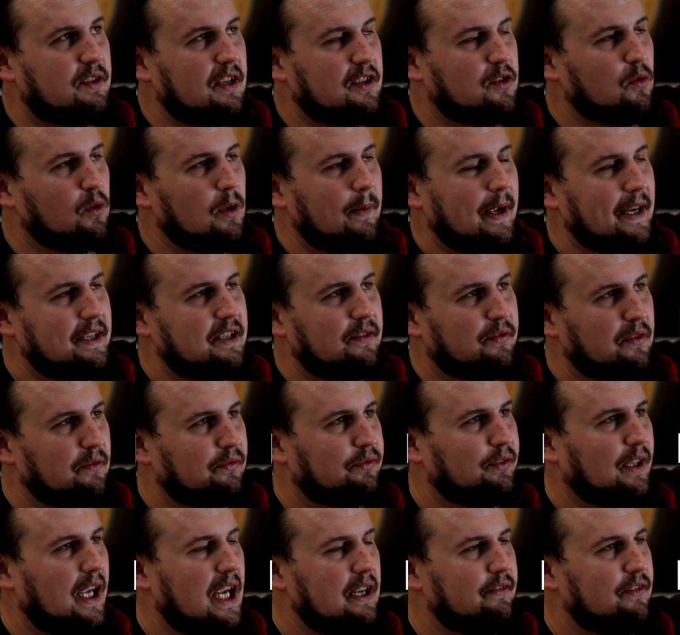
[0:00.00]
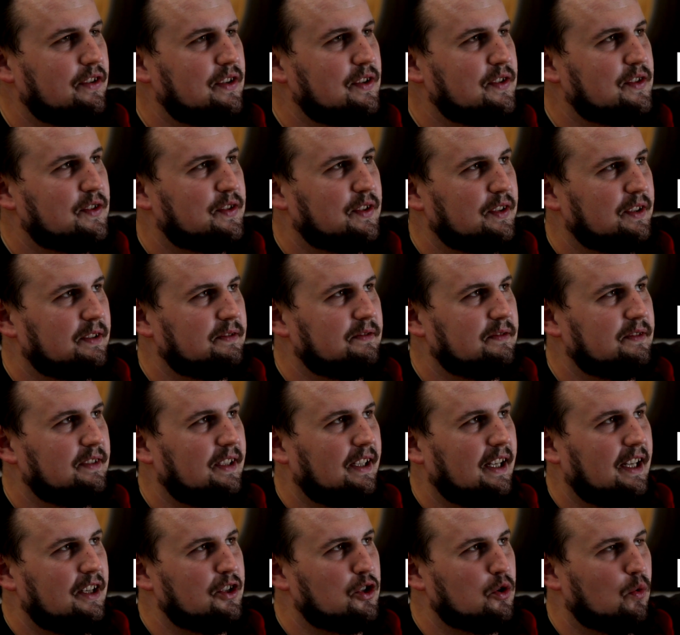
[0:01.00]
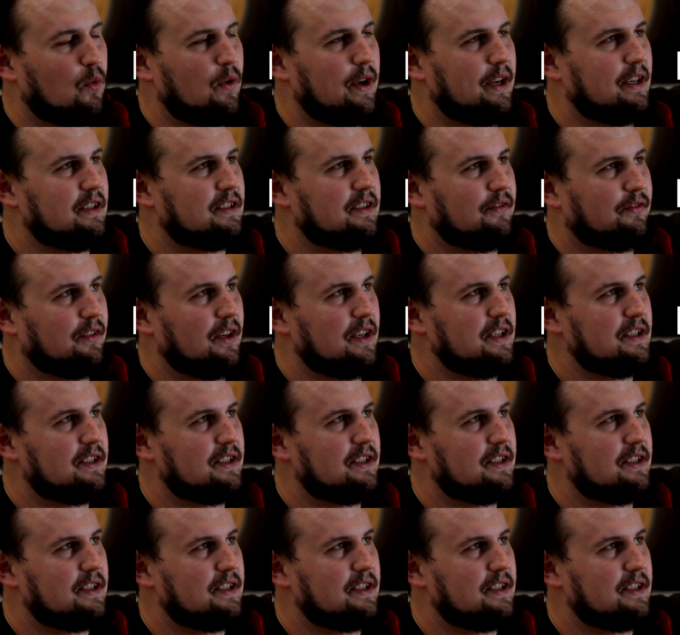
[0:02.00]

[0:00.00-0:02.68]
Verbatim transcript: It's all about different flavours and enjoying different